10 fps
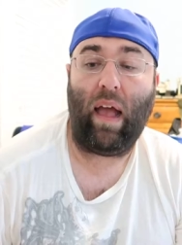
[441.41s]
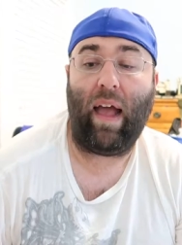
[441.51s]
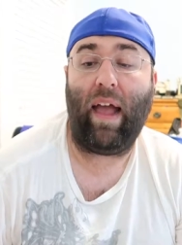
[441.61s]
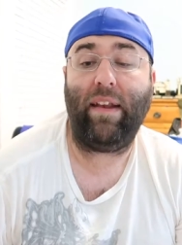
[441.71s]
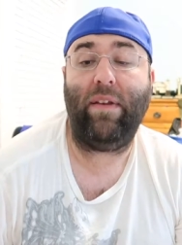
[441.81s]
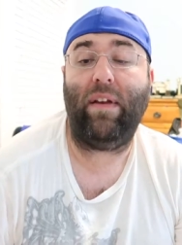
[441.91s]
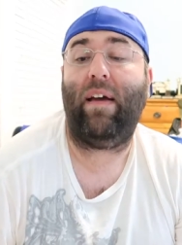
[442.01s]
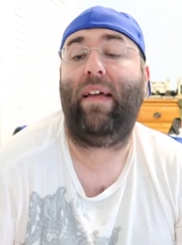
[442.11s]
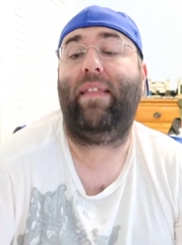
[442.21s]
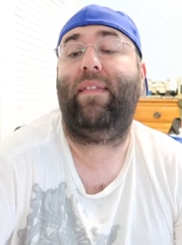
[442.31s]
I do
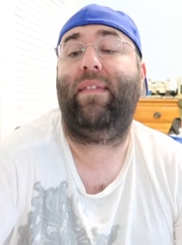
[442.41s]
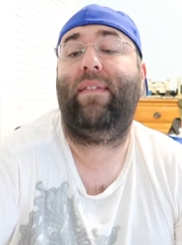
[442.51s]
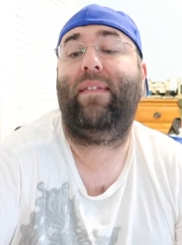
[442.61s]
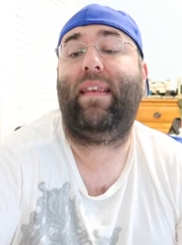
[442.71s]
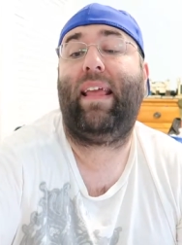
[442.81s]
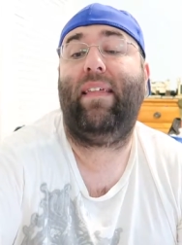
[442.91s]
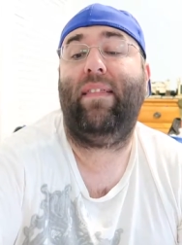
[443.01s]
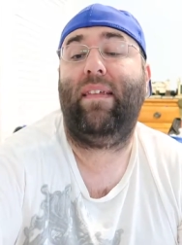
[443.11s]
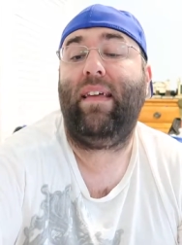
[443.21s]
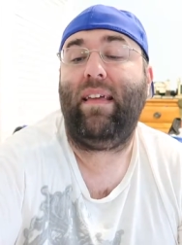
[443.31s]
not like
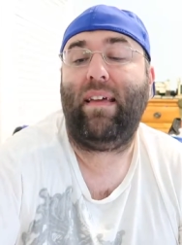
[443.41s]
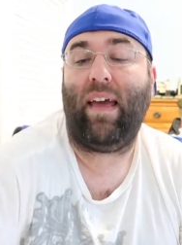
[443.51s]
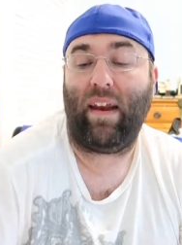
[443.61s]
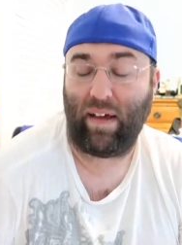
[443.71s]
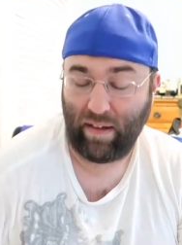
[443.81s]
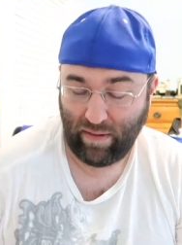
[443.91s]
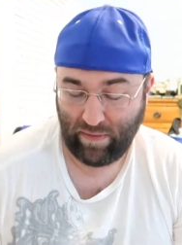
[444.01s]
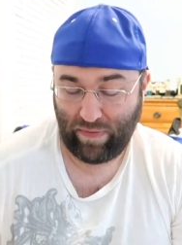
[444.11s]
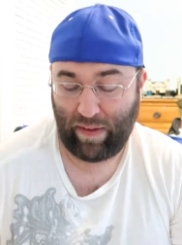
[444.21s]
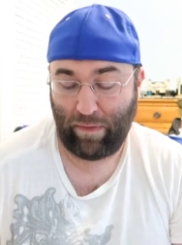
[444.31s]
Stanley at all.
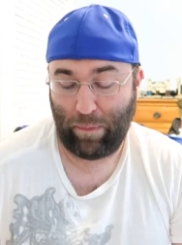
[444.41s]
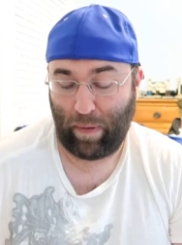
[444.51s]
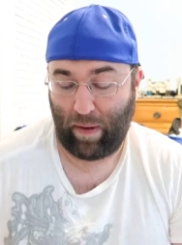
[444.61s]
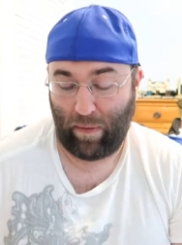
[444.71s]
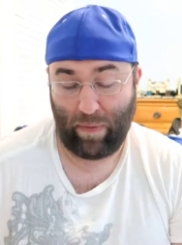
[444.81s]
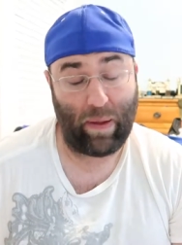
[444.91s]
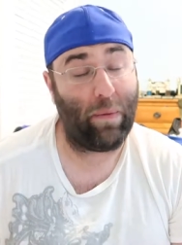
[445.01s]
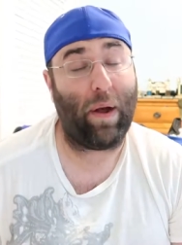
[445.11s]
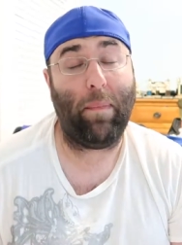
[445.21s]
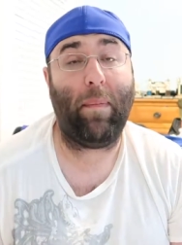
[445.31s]
That was my only
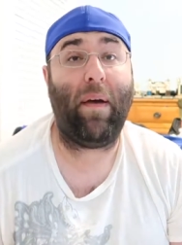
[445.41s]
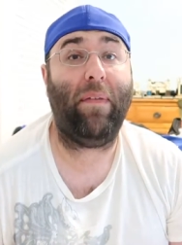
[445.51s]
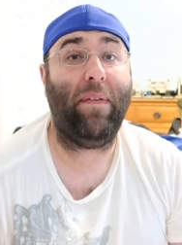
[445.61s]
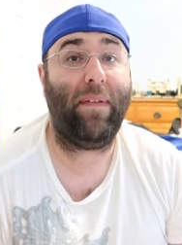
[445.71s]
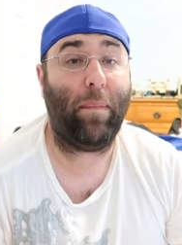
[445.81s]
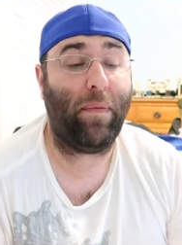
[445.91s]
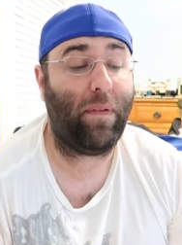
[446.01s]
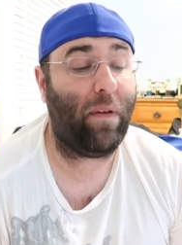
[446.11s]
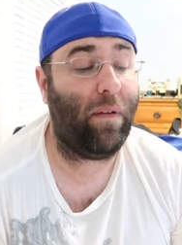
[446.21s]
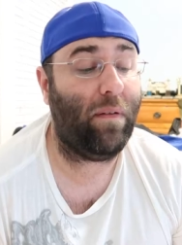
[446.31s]
gripe about this
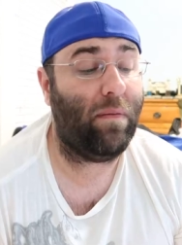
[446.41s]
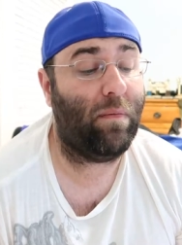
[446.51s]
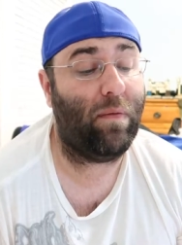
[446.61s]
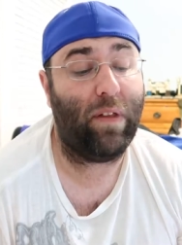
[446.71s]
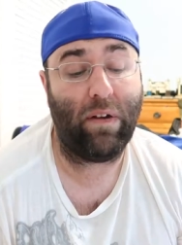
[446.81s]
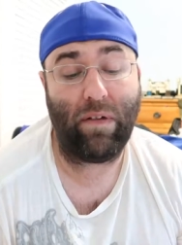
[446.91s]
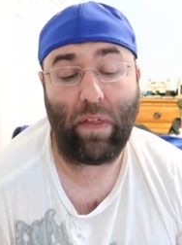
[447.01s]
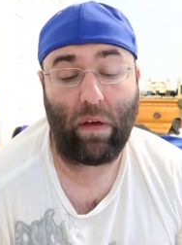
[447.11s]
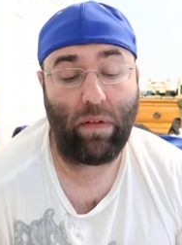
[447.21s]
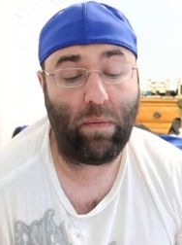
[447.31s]
episode. Literally
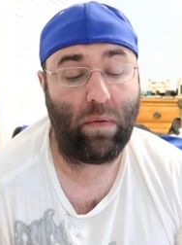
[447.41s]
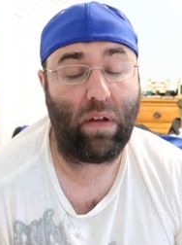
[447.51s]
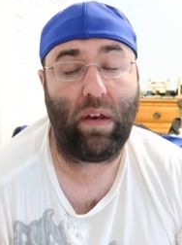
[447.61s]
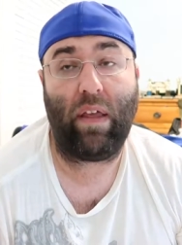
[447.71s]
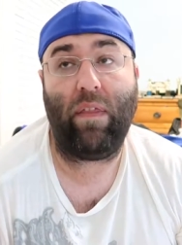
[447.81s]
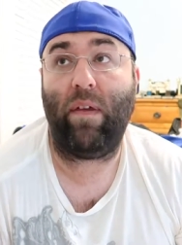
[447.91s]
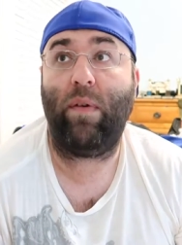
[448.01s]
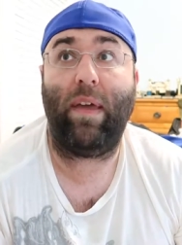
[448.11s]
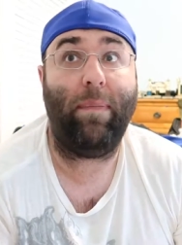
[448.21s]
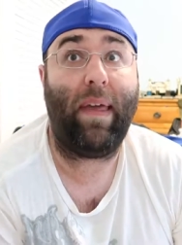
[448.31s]
the only one, and the
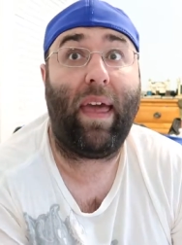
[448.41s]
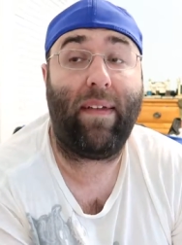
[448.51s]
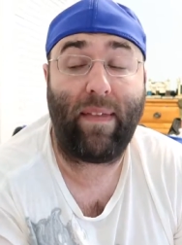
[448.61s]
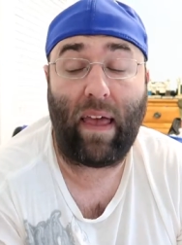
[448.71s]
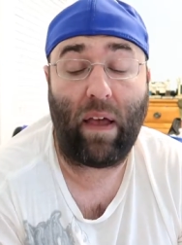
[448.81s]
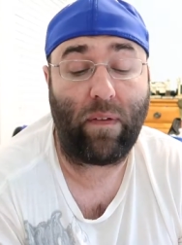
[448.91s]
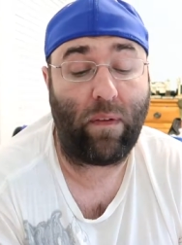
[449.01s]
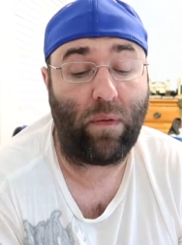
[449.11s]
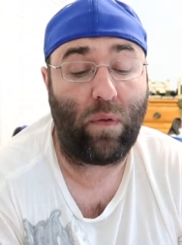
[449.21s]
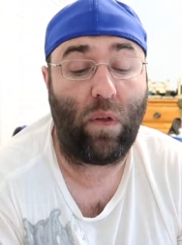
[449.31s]
creepy ass house.
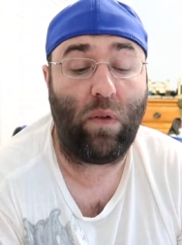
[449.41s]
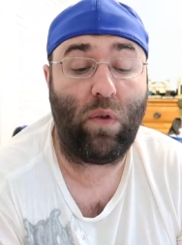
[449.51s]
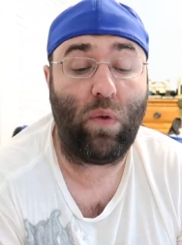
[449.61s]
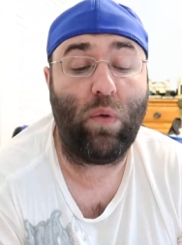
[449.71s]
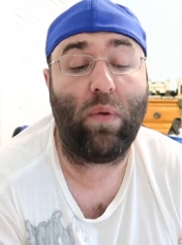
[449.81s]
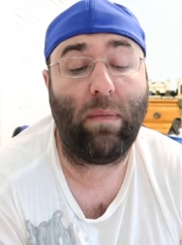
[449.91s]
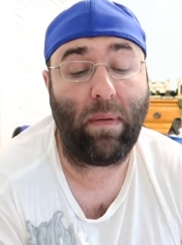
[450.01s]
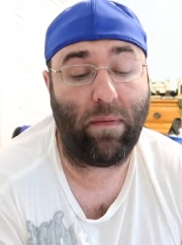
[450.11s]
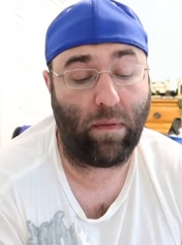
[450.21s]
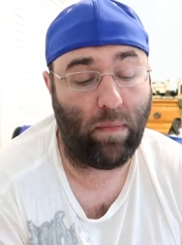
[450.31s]
It was a little too
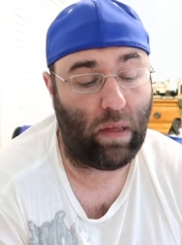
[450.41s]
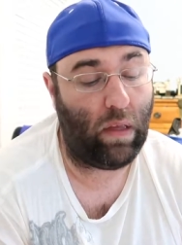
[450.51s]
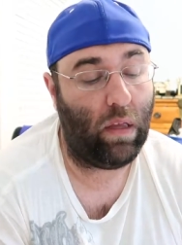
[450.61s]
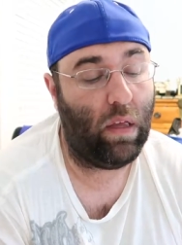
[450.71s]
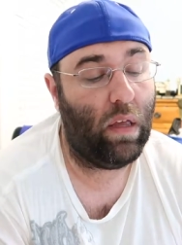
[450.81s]
creepy for me.